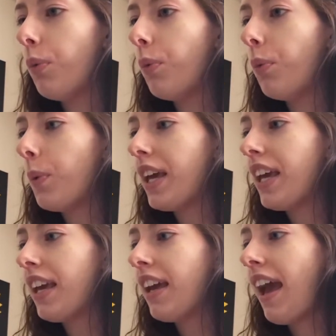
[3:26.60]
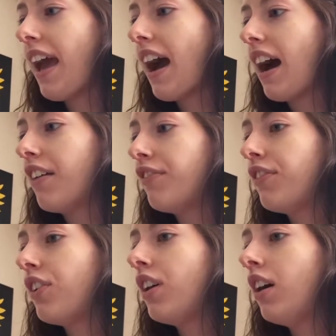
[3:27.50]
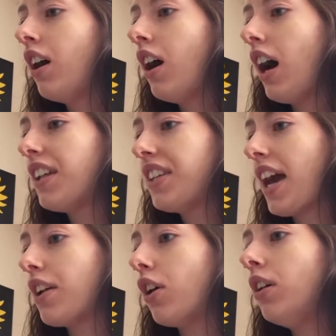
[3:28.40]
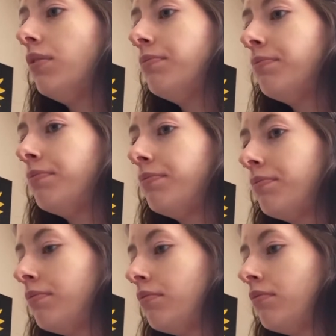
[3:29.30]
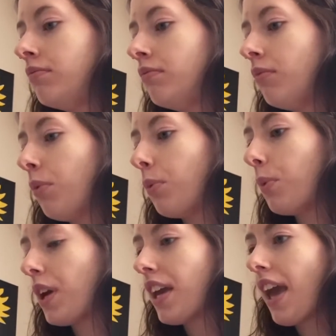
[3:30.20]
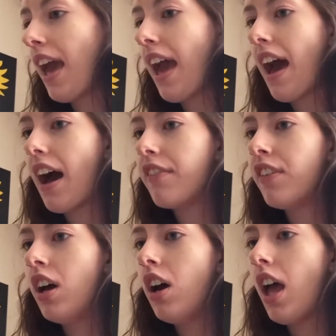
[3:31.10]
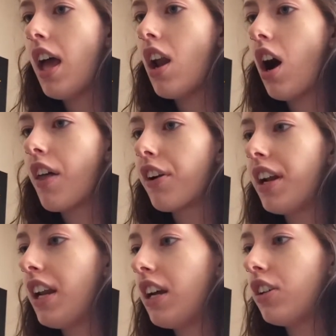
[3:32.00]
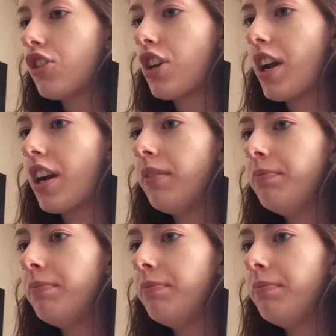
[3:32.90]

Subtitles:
we have a title. We have an author and an illustrator.